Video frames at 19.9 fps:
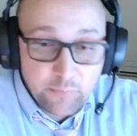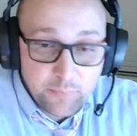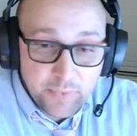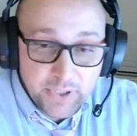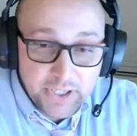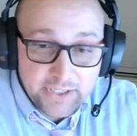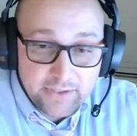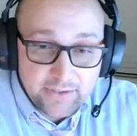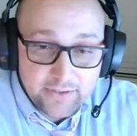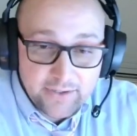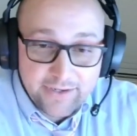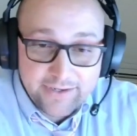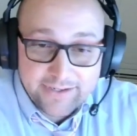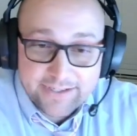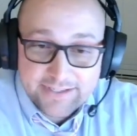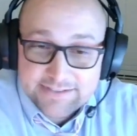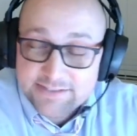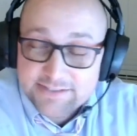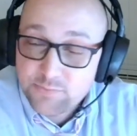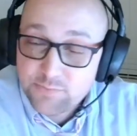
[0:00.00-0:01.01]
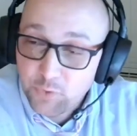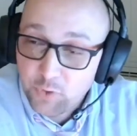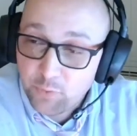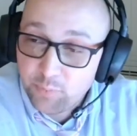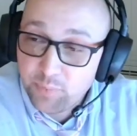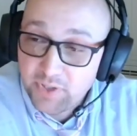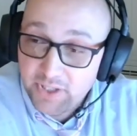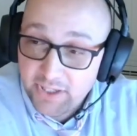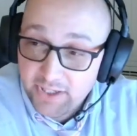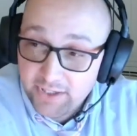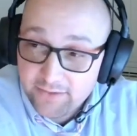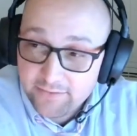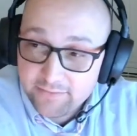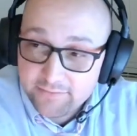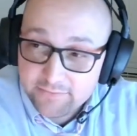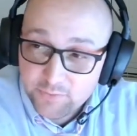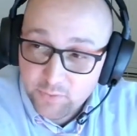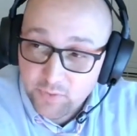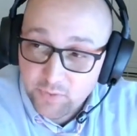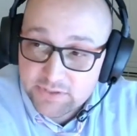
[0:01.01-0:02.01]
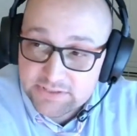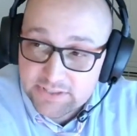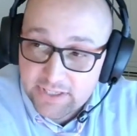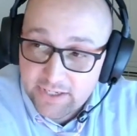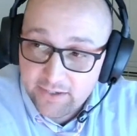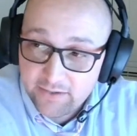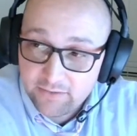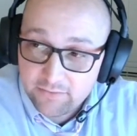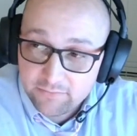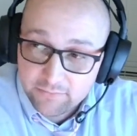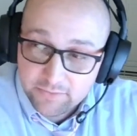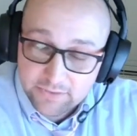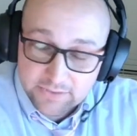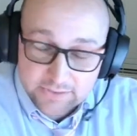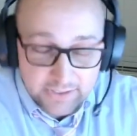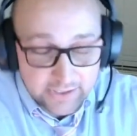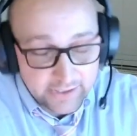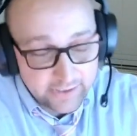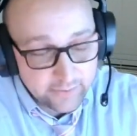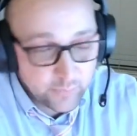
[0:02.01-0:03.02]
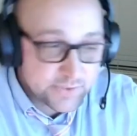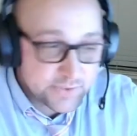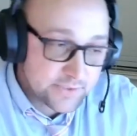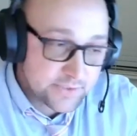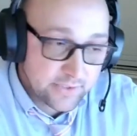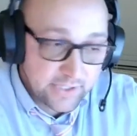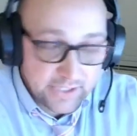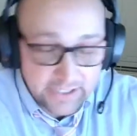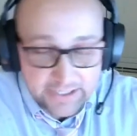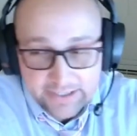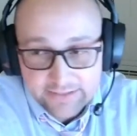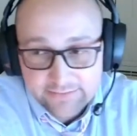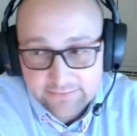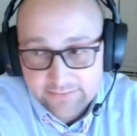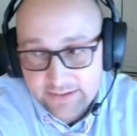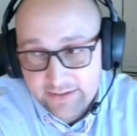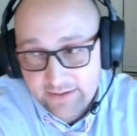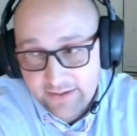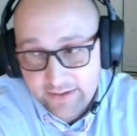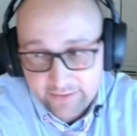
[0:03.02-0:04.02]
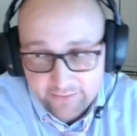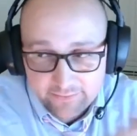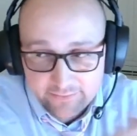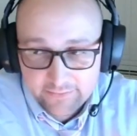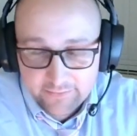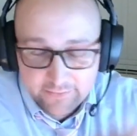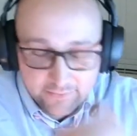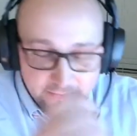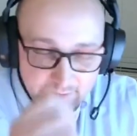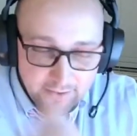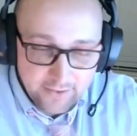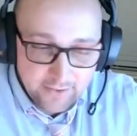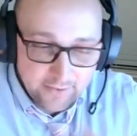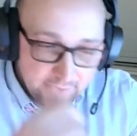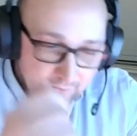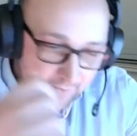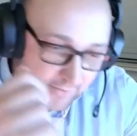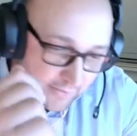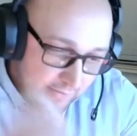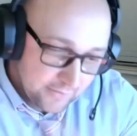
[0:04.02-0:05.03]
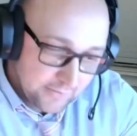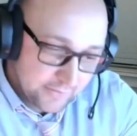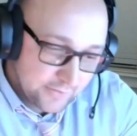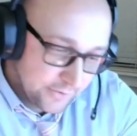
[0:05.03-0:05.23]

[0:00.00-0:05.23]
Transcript: But I guess it's role-playing, dork style, with like wizard hats and like holla holla